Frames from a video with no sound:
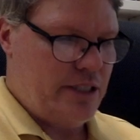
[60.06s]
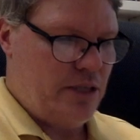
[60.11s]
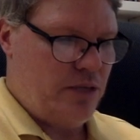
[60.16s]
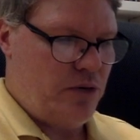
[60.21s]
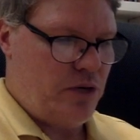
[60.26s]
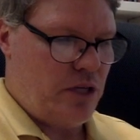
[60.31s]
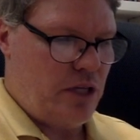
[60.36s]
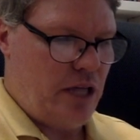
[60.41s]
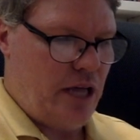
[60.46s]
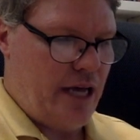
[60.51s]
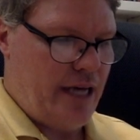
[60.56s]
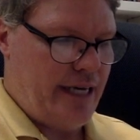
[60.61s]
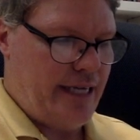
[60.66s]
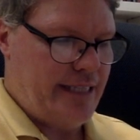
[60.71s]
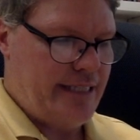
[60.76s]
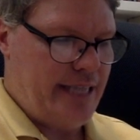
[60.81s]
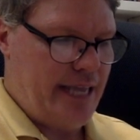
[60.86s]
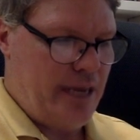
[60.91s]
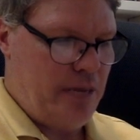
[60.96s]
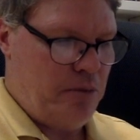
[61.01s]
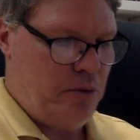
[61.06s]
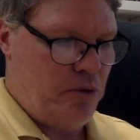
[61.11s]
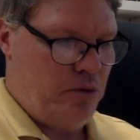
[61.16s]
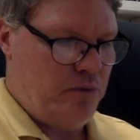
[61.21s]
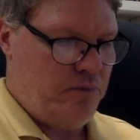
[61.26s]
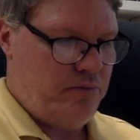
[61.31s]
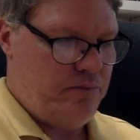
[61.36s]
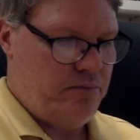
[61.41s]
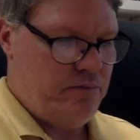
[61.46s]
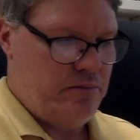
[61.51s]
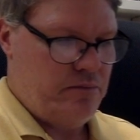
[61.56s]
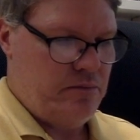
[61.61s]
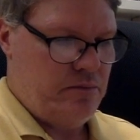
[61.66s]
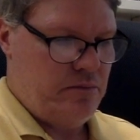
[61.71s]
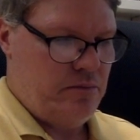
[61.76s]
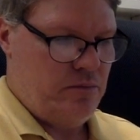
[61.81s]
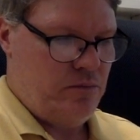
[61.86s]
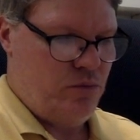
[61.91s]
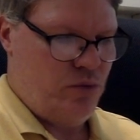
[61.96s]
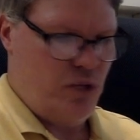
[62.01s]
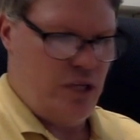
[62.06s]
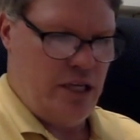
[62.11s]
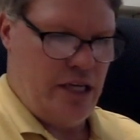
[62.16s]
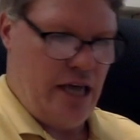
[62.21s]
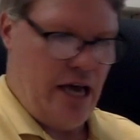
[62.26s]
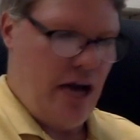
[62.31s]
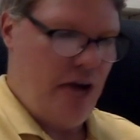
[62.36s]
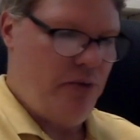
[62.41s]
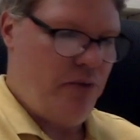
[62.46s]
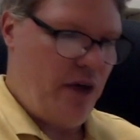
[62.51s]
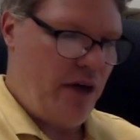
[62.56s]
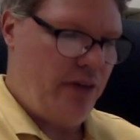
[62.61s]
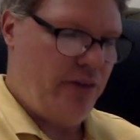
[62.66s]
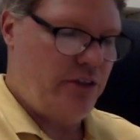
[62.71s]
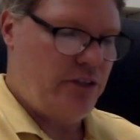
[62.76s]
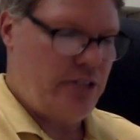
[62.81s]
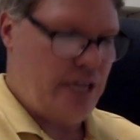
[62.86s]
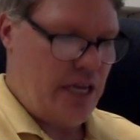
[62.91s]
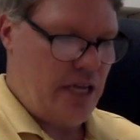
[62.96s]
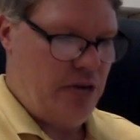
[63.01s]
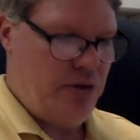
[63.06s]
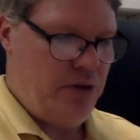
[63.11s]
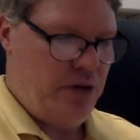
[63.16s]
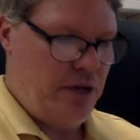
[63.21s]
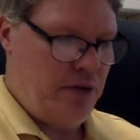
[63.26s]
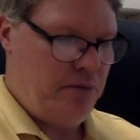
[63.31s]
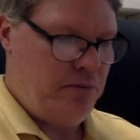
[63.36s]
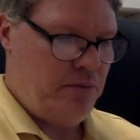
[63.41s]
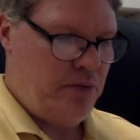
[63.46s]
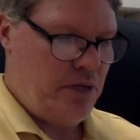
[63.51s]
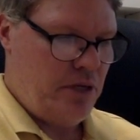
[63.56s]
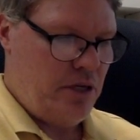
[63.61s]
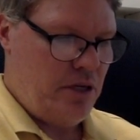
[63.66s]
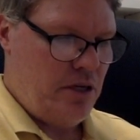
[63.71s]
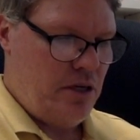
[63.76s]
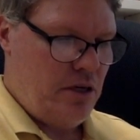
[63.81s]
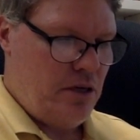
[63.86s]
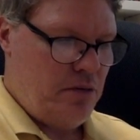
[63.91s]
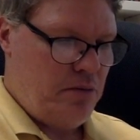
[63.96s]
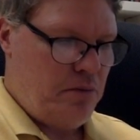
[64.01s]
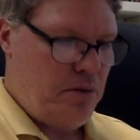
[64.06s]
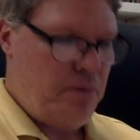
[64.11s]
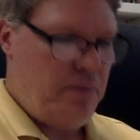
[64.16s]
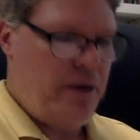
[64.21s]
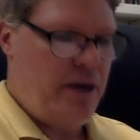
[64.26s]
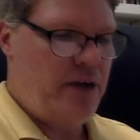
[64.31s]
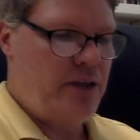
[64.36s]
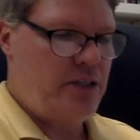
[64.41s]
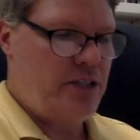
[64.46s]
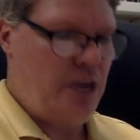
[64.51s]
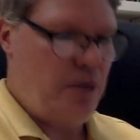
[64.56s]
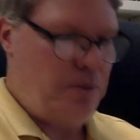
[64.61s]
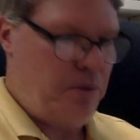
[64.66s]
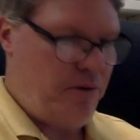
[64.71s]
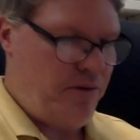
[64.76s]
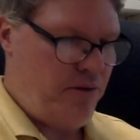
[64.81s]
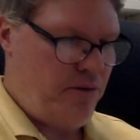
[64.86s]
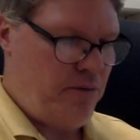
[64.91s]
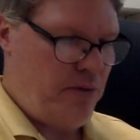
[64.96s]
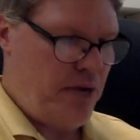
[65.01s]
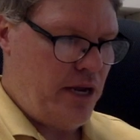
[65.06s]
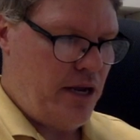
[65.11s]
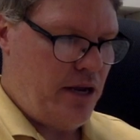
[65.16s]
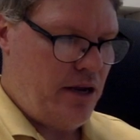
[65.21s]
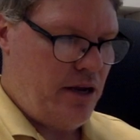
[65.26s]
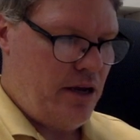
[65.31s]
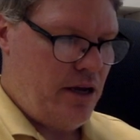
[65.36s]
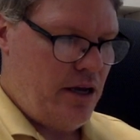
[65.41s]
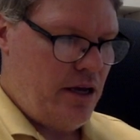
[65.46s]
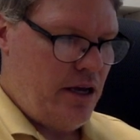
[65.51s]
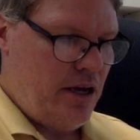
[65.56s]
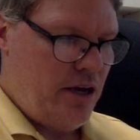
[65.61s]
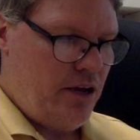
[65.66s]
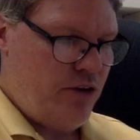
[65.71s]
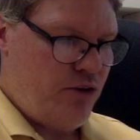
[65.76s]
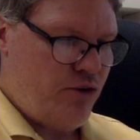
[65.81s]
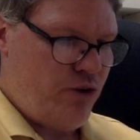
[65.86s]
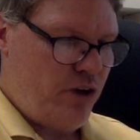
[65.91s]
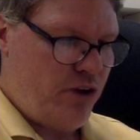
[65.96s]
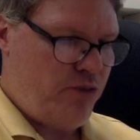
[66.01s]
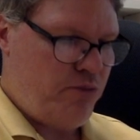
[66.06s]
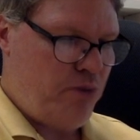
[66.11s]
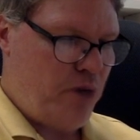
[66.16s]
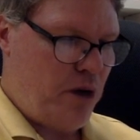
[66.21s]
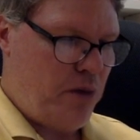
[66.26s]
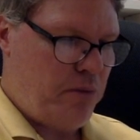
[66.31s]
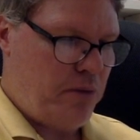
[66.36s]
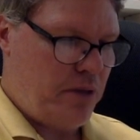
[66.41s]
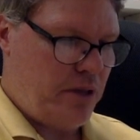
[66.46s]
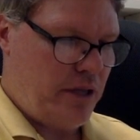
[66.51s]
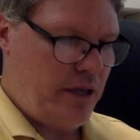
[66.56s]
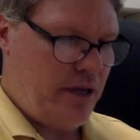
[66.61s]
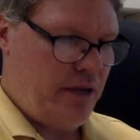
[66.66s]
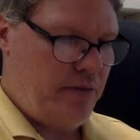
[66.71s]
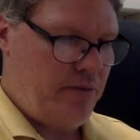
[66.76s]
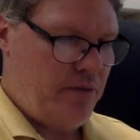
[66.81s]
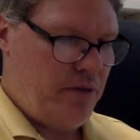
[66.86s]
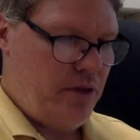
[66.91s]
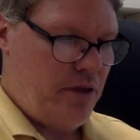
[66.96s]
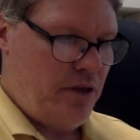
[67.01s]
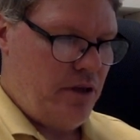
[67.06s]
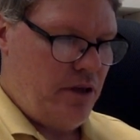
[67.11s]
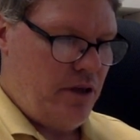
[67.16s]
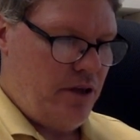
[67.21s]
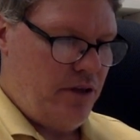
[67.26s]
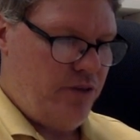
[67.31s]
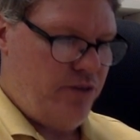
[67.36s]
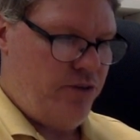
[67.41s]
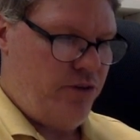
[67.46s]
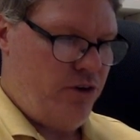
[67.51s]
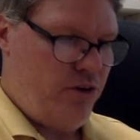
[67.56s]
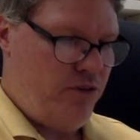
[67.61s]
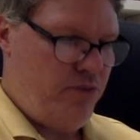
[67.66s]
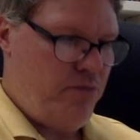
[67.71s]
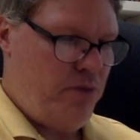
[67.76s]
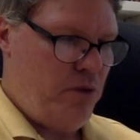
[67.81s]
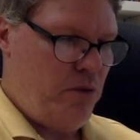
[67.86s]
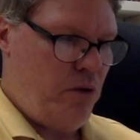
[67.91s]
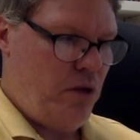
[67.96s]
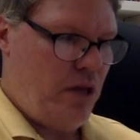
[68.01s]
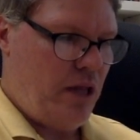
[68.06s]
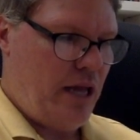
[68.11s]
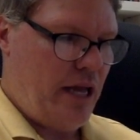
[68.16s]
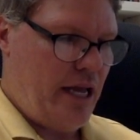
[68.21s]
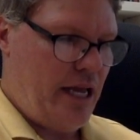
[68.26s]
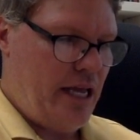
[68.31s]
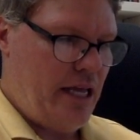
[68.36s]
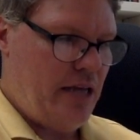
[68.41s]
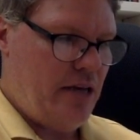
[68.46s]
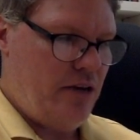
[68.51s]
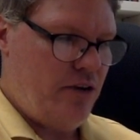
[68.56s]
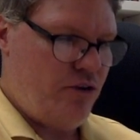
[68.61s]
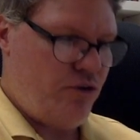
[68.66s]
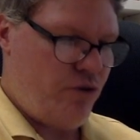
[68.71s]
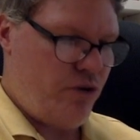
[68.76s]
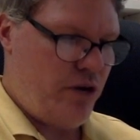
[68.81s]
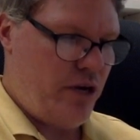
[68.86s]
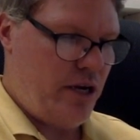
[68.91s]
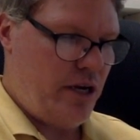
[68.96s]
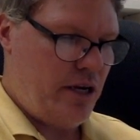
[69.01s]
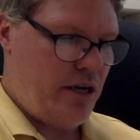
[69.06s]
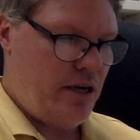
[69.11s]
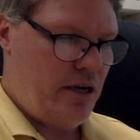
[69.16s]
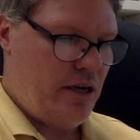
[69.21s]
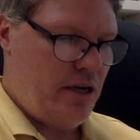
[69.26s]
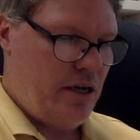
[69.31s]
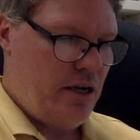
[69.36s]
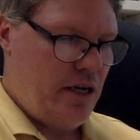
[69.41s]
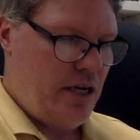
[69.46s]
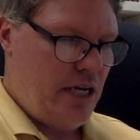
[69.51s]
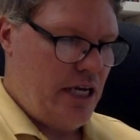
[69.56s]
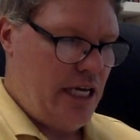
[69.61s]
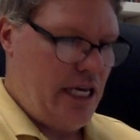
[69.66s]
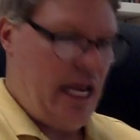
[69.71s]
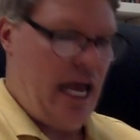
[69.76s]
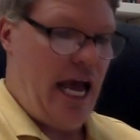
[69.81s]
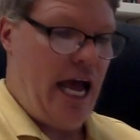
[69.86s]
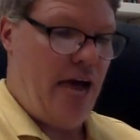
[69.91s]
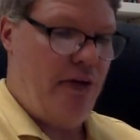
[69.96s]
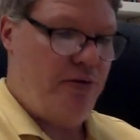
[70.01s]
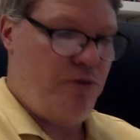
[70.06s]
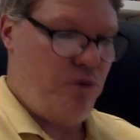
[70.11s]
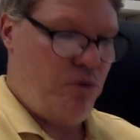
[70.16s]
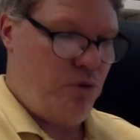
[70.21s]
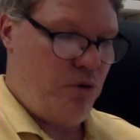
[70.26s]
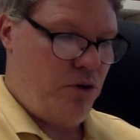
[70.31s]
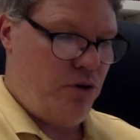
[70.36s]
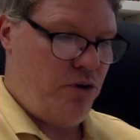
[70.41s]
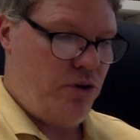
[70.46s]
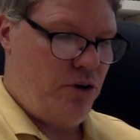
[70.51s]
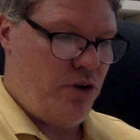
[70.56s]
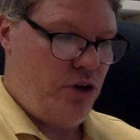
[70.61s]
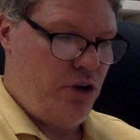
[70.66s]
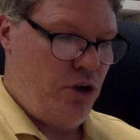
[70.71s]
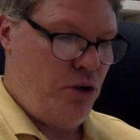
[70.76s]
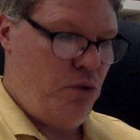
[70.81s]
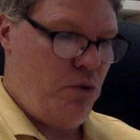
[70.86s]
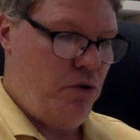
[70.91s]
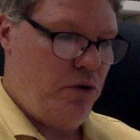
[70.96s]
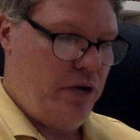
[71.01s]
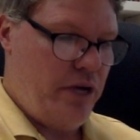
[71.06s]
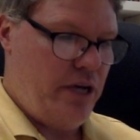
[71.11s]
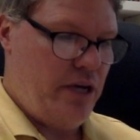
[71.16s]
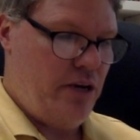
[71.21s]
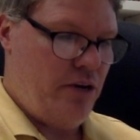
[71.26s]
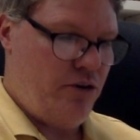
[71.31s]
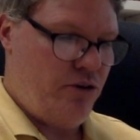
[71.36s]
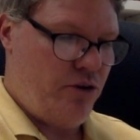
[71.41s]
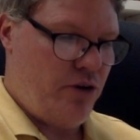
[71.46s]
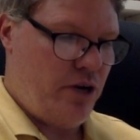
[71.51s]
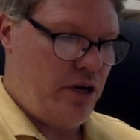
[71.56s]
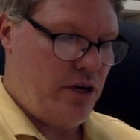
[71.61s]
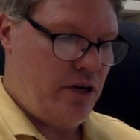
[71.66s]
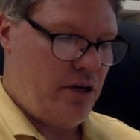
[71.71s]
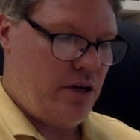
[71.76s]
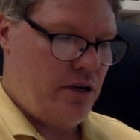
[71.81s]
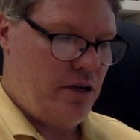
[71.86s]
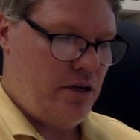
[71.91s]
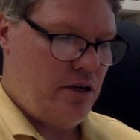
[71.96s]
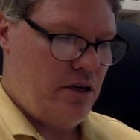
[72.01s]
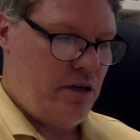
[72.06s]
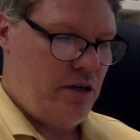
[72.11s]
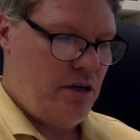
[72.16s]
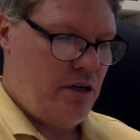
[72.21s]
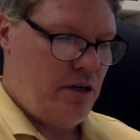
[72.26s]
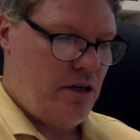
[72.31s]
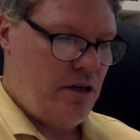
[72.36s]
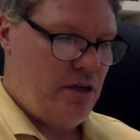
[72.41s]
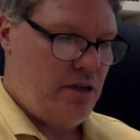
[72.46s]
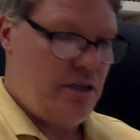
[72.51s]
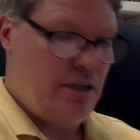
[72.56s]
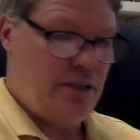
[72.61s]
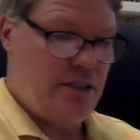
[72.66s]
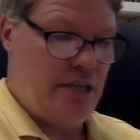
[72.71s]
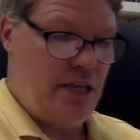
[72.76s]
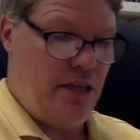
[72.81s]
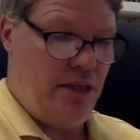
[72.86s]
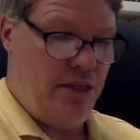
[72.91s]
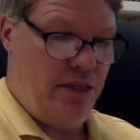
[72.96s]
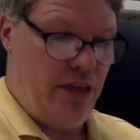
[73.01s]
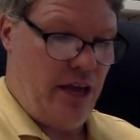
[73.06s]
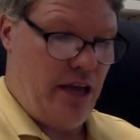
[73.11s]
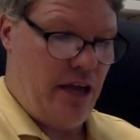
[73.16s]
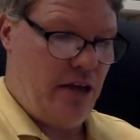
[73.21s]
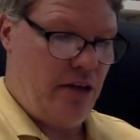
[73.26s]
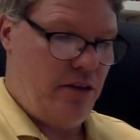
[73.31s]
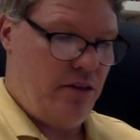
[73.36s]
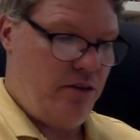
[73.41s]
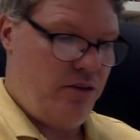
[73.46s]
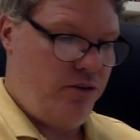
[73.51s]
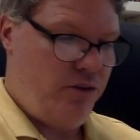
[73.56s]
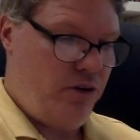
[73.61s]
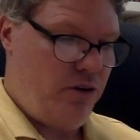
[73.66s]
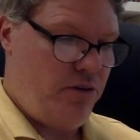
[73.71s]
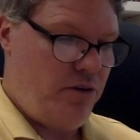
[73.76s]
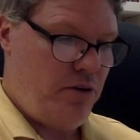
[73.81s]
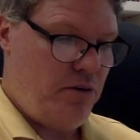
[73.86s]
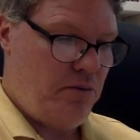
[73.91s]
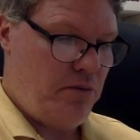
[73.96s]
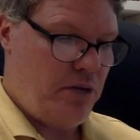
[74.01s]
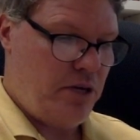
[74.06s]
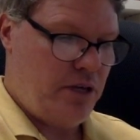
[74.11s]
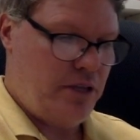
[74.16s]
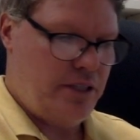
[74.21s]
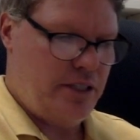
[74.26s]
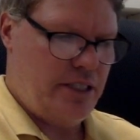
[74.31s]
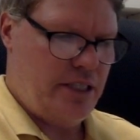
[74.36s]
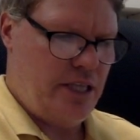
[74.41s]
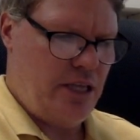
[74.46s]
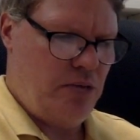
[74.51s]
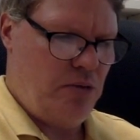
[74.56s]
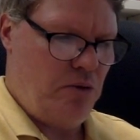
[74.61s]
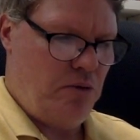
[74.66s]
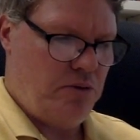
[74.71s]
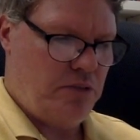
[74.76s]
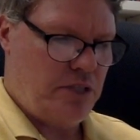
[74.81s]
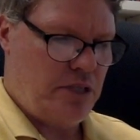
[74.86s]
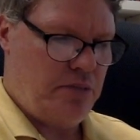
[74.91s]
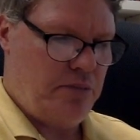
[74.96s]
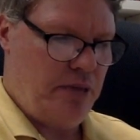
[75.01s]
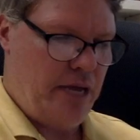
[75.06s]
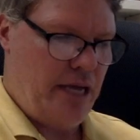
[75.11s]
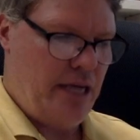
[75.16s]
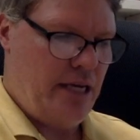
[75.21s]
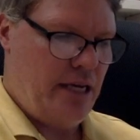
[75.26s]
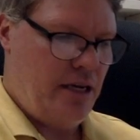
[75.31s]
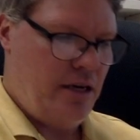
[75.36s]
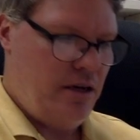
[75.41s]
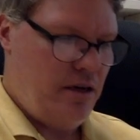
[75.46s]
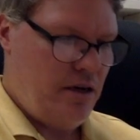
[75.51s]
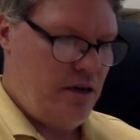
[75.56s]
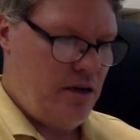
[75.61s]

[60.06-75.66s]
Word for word: and recline at table? Will he not rather say to him, Prepare supper for me, and dress properly, and serve me while I eat and drink, and afterward you will eat and drink. Does he thank the servant because he did what was commanded?